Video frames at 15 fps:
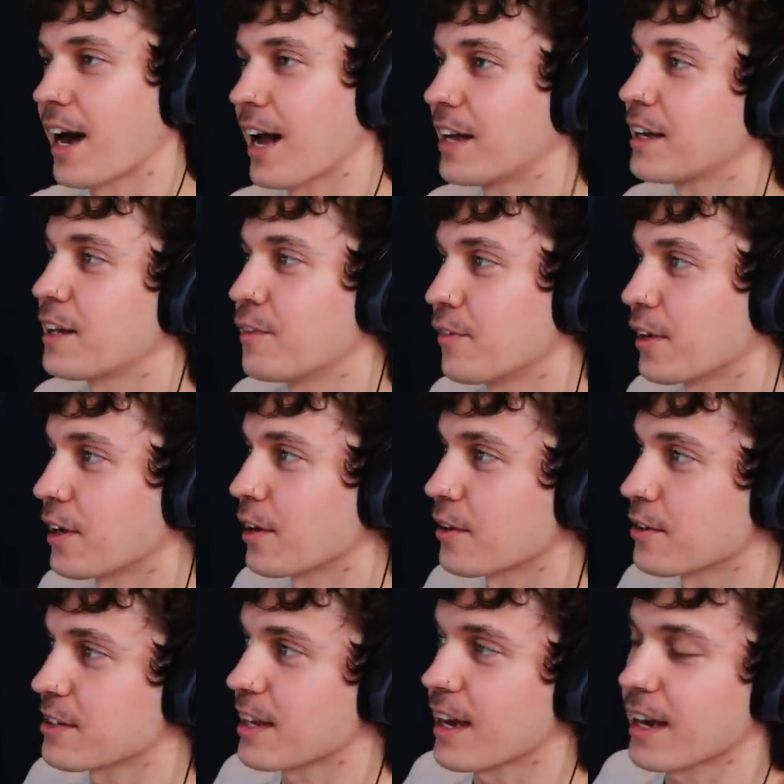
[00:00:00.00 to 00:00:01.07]
ended the video
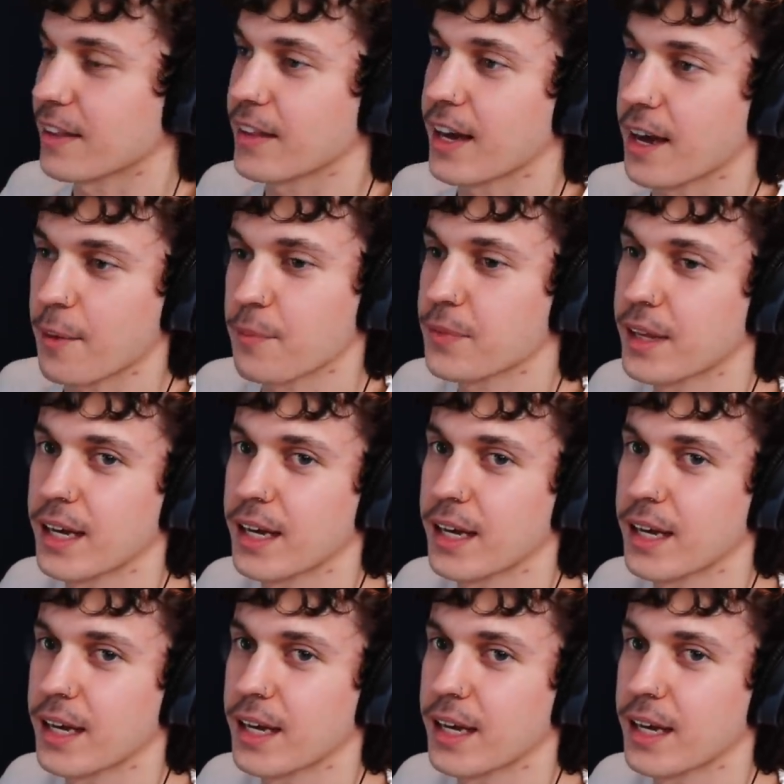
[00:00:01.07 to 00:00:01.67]
saying that